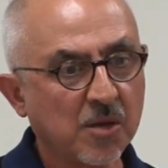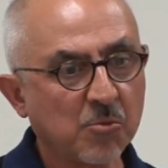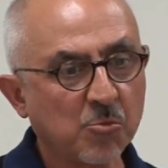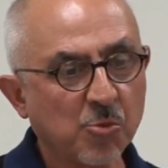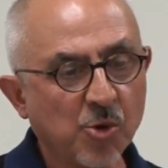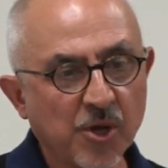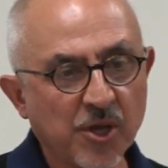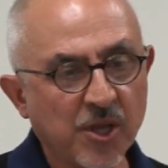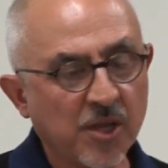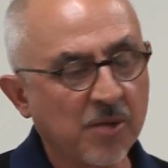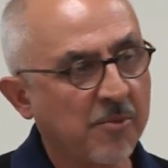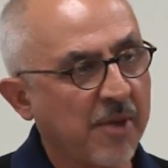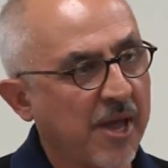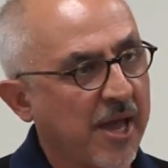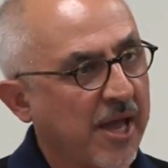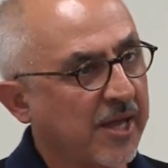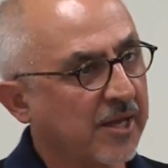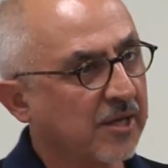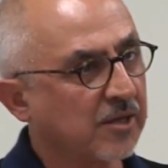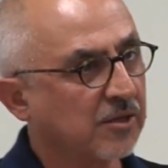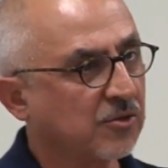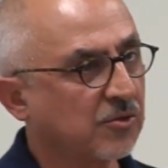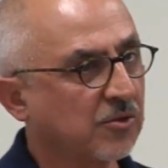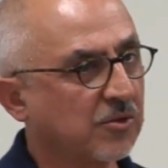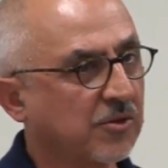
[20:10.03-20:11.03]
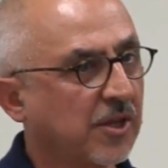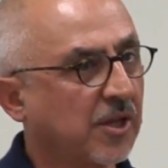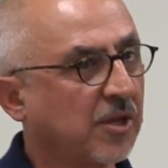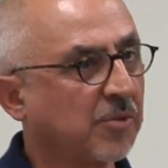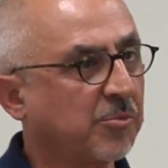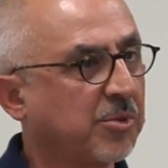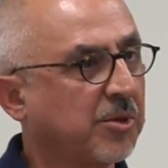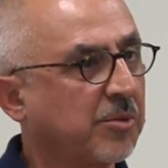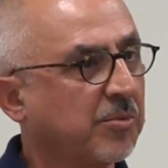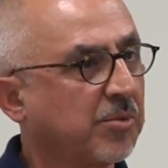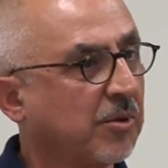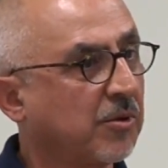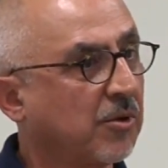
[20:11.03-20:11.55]
boogeyman to tell
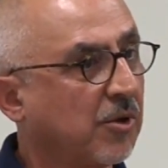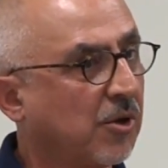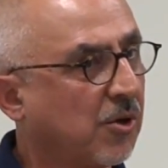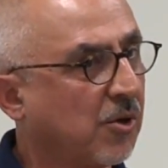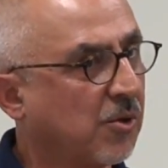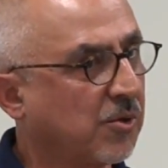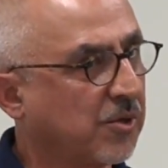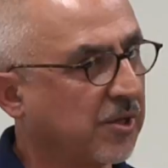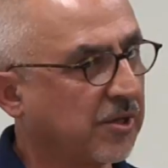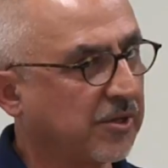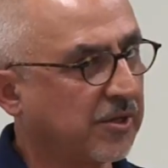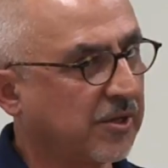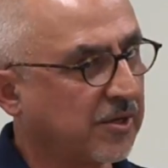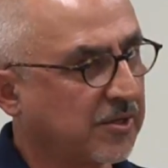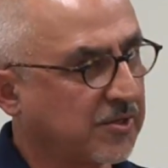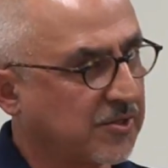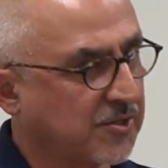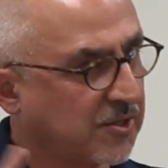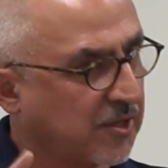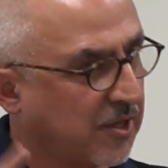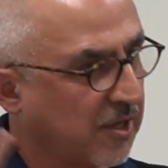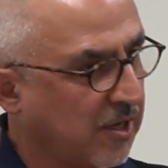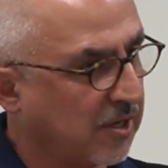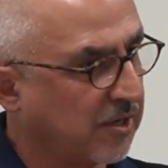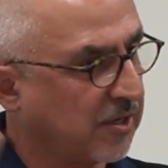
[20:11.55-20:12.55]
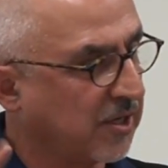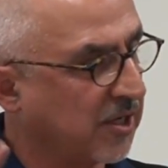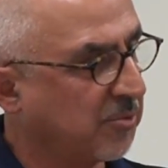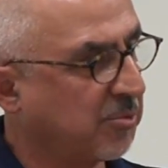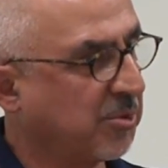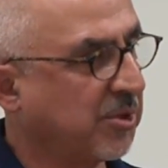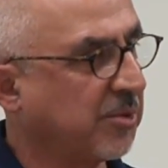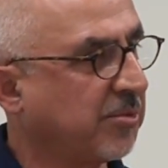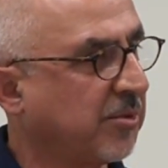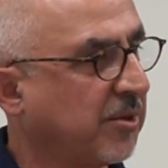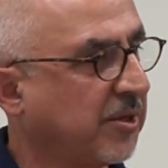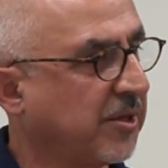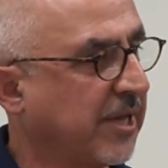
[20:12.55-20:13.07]
people, oh, yeah, they're scarier
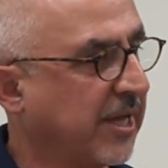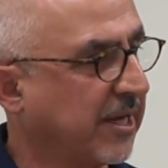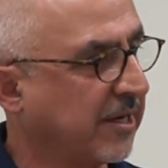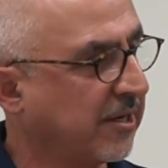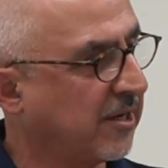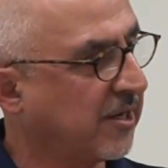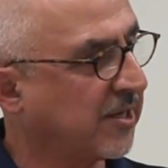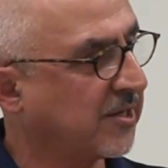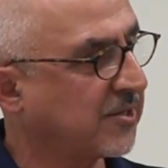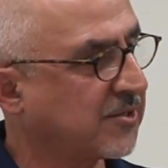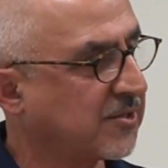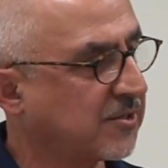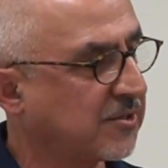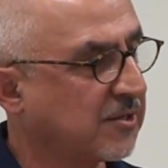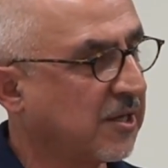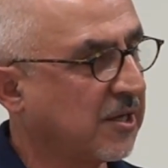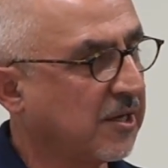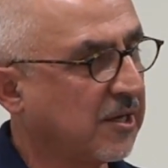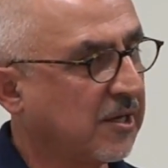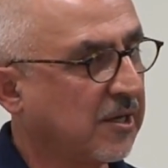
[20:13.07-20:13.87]
people than us.